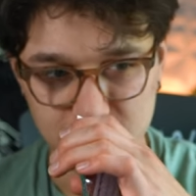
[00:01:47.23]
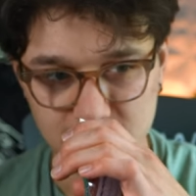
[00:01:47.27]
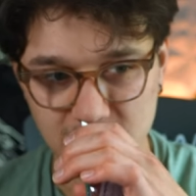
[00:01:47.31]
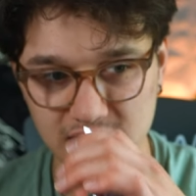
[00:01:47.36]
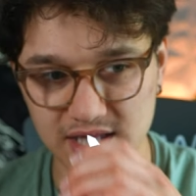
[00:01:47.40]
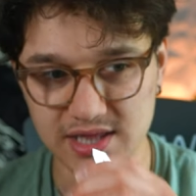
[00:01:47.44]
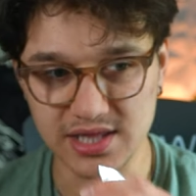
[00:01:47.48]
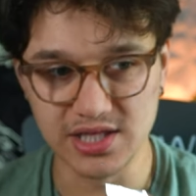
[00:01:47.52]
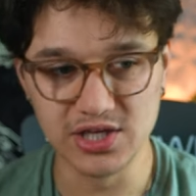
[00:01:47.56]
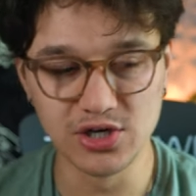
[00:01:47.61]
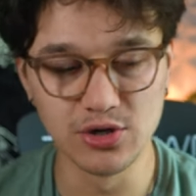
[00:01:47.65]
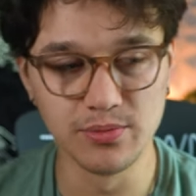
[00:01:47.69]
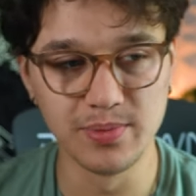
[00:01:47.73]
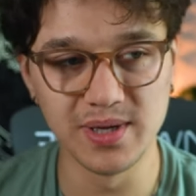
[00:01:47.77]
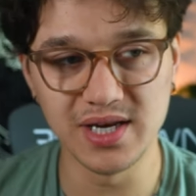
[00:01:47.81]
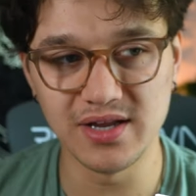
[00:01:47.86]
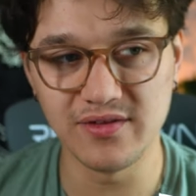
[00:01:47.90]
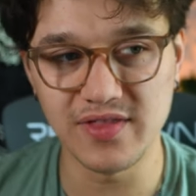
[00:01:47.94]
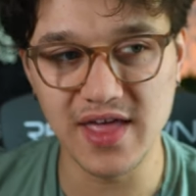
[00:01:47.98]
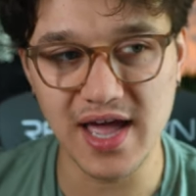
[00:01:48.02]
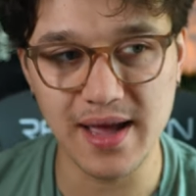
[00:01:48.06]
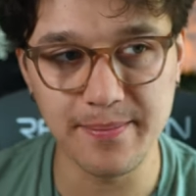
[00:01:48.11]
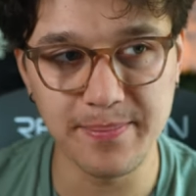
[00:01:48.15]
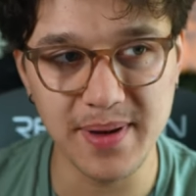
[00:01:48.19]
a little bit of
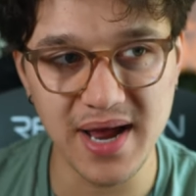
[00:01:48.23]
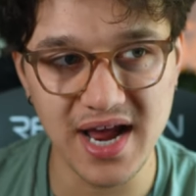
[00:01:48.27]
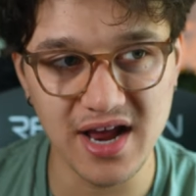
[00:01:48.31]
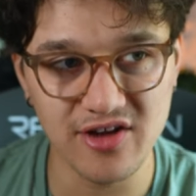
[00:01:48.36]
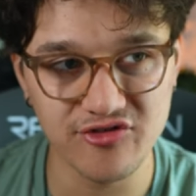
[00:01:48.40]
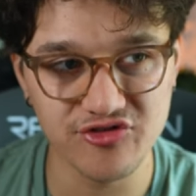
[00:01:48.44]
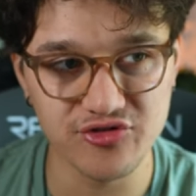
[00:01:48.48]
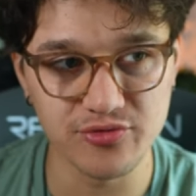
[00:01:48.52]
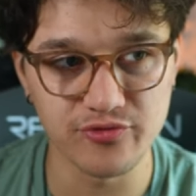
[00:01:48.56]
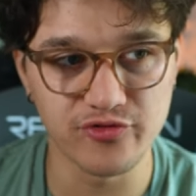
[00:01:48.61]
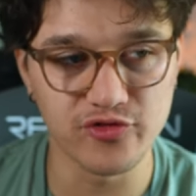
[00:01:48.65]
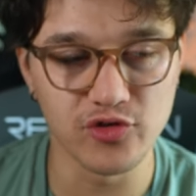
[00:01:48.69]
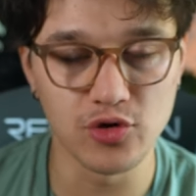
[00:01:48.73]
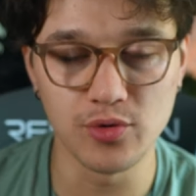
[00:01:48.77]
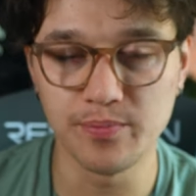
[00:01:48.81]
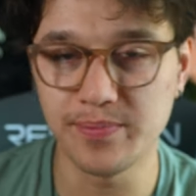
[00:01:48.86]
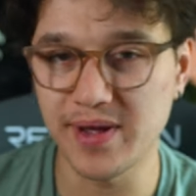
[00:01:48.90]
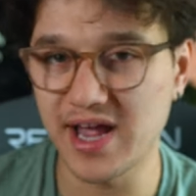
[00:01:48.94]
that passion fruit.